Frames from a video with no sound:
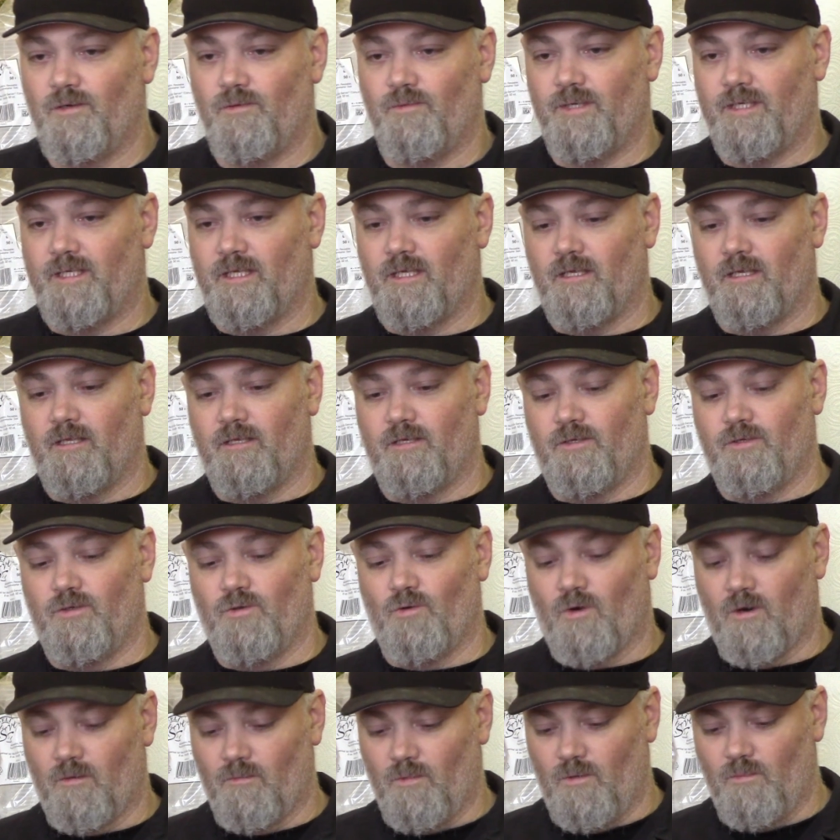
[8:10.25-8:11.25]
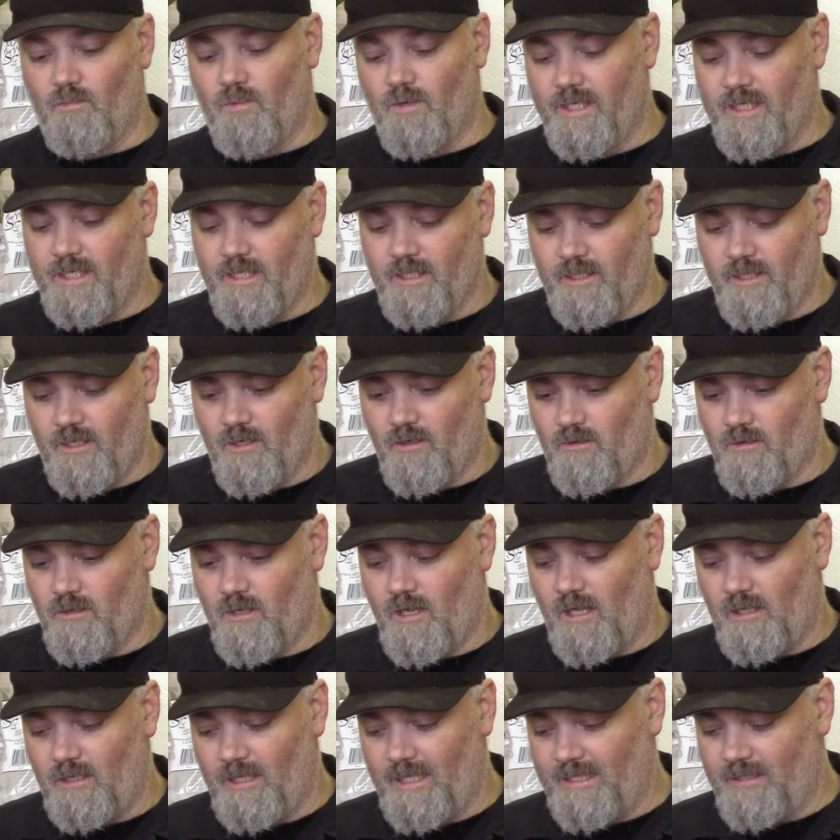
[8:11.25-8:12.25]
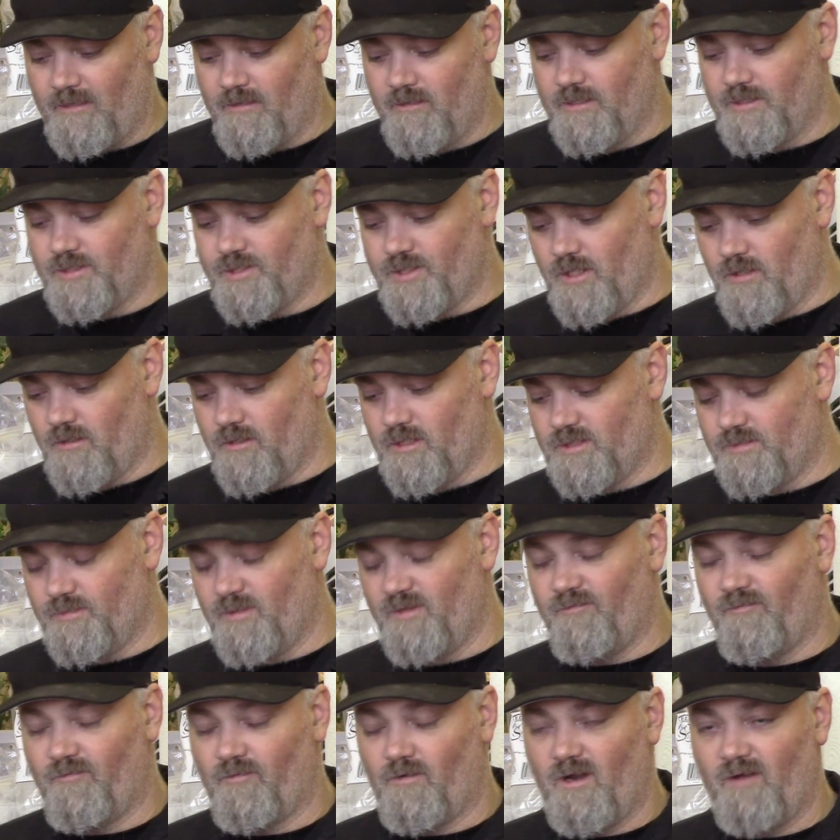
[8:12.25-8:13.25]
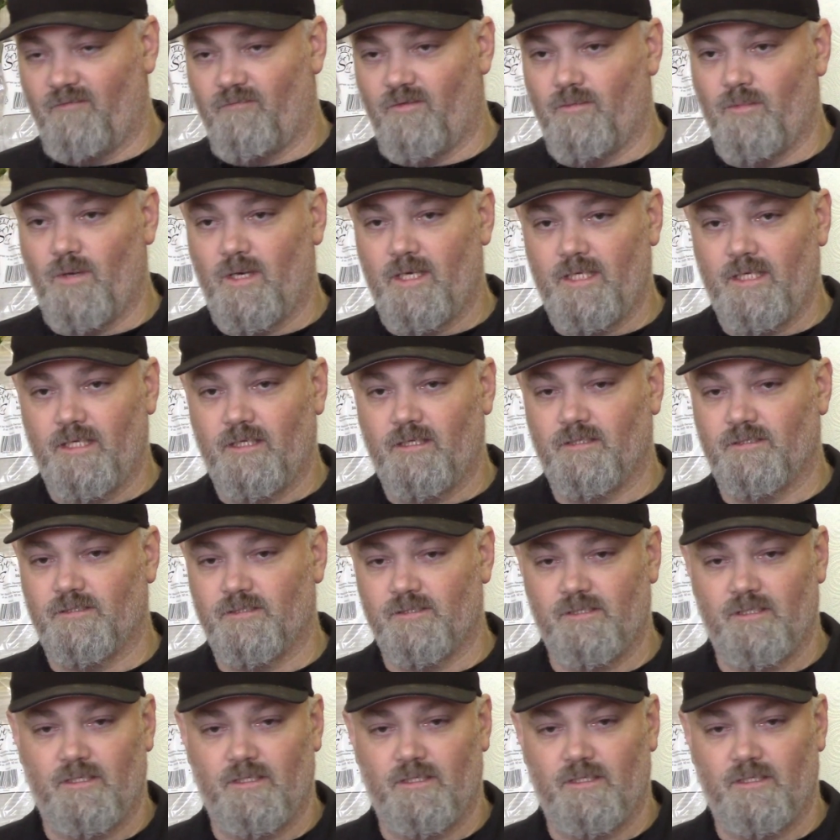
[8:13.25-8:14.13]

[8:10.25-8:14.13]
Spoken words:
we can get a normal breeding year, not like this year has been for everybody. Because